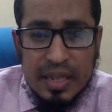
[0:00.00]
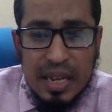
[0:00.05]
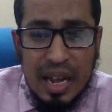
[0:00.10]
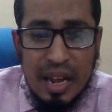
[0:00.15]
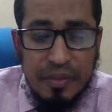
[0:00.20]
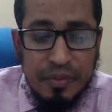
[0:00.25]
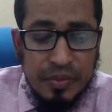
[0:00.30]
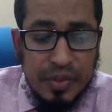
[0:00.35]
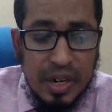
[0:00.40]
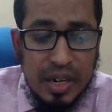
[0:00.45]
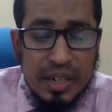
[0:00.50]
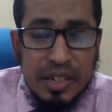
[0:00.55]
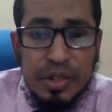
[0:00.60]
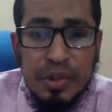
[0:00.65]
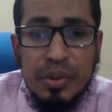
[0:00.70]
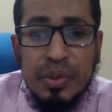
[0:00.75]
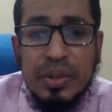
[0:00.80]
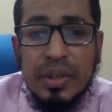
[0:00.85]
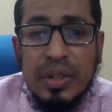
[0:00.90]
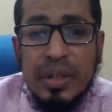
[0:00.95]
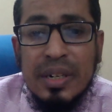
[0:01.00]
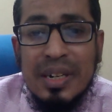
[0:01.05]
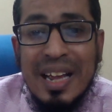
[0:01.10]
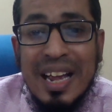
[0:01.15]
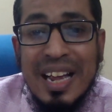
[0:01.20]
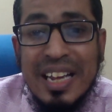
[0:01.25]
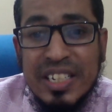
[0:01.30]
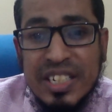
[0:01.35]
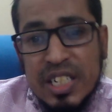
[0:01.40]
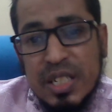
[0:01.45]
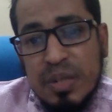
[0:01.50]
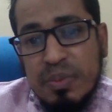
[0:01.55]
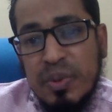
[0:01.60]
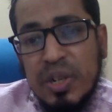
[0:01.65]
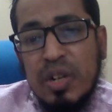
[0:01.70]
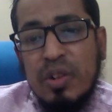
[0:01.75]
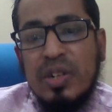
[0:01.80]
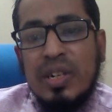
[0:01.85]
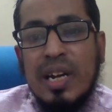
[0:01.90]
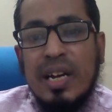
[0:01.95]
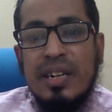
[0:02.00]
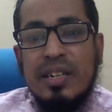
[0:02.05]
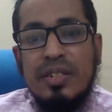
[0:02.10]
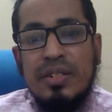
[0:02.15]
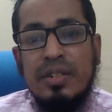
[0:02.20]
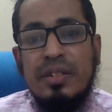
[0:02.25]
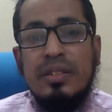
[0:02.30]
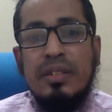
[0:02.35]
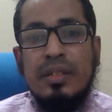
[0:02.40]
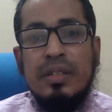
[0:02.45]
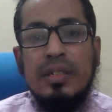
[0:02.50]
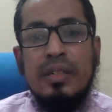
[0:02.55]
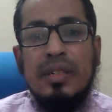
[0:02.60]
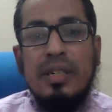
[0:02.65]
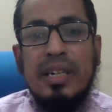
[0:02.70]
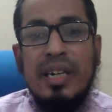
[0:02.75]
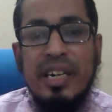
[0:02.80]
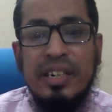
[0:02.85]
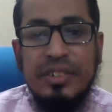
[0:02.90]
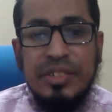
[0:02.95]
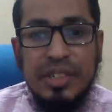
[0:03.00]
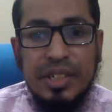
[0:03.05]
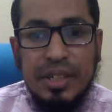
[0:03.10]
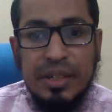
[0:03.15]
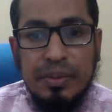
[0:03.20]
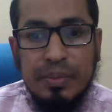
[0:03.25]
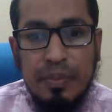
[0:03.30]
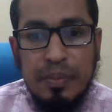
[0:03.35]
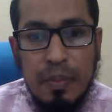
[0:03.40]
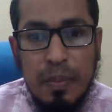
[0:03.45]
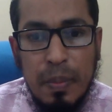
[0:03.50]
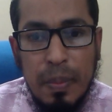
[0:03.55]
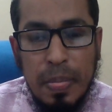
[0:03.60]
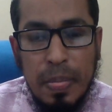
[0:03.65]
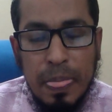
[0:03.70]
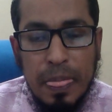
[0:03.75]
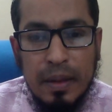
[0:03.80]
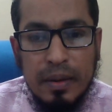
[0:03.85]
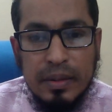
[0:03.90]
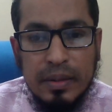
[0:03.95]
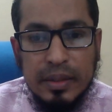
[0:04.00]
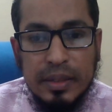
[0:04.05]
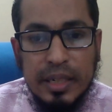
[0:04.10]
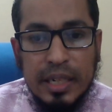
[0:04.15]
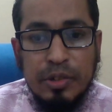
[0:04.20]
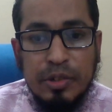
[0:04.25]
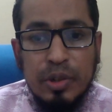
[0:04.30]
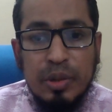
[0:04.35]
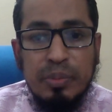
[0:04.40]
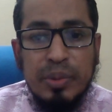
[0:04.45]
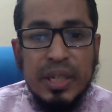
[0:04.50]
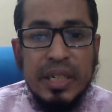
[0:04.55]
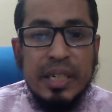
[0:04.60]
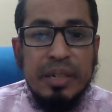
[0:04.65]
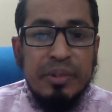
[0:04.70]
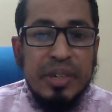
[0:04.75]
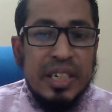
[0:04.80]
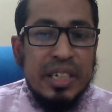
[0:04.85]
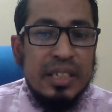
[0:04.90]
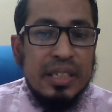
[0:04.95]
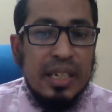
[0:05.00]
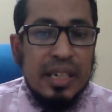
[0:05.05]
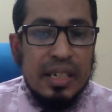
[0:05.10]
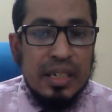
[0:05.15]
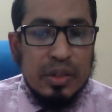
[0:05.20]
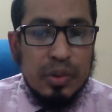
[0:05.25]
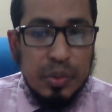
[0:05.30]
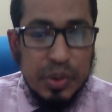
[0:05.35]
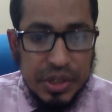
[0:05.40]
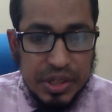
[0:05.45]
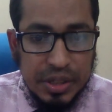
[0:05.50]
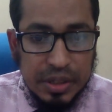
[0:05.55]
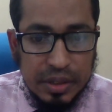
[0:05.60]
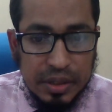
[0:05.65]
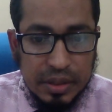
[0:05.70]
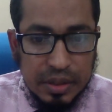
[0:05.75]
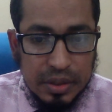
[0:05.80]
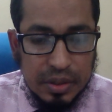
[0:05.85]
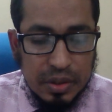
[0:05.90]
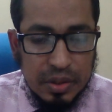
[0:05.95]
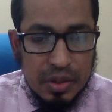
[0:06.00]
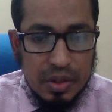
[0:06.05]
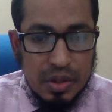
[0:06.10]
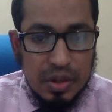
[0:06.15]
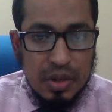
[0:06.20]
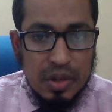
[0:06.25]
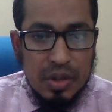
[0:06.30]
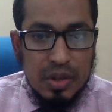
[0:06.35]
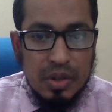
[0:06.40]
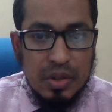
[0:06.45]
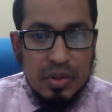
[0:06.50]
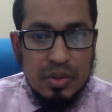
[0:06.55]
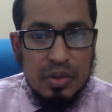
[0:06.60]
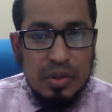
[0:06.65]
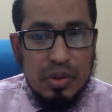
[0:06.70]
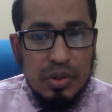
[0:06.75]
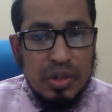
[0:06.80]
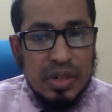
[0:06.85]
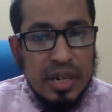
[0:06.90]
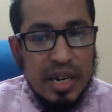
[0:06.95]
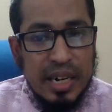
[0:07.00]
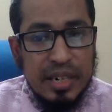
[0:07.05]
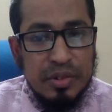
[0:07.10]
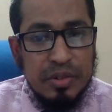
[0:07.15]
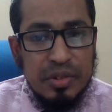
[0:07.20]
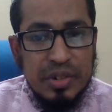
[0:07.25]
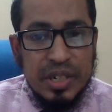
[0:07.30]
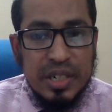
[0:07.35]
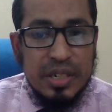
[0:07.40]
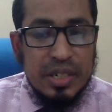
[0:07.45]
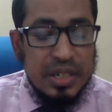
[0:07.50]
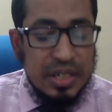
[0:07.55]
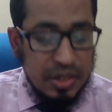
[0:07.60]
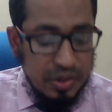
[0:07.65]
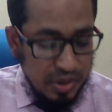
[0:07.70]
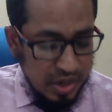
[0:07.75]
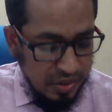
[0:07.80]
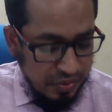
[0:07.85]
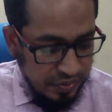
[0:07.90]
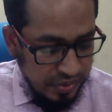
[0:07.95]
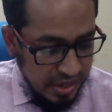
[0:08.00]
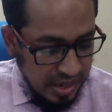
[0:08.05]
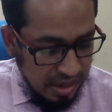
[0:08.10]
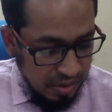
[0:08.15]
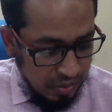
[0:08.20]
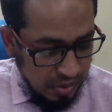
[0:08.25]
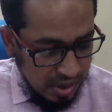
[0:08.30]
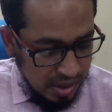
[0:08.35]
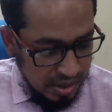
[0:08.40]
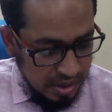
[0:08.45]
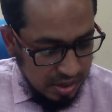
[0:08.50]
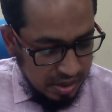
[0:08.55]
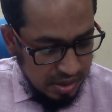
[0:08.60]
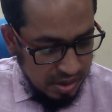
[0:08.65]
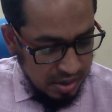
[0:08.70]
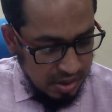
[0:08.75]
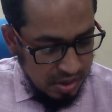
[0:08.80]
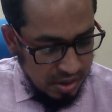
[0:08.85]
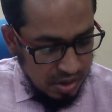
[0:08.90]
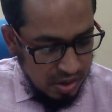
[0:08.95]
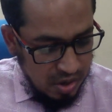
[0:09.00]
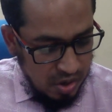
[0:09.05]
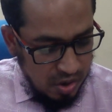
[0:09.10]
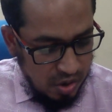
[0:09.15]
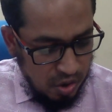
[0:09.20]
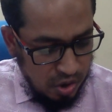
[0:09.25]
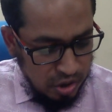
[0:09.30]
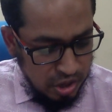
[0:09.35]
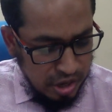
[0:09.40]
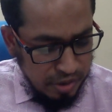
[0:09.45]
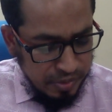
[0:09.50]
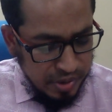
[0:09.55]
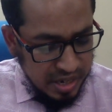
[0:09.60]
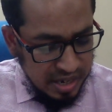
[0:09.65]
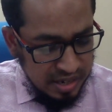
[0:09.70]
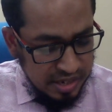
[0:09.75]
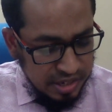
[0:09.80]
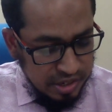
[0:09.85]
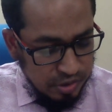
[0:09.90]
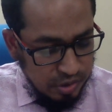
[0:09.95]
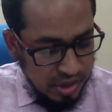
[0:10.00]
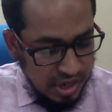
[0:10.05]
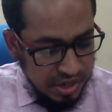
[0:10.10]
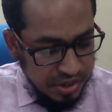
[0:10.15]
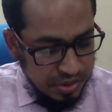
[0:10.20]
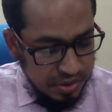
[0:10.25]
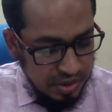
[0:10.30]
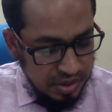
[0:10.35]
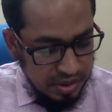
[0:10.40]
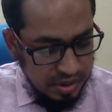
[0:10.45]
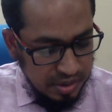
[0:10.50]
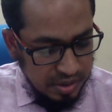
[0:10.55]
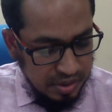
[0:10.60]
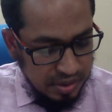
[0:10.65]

after your adjustment or correction entry, that will be given in the question. So try to reduce your figure work. Ornamental introduction,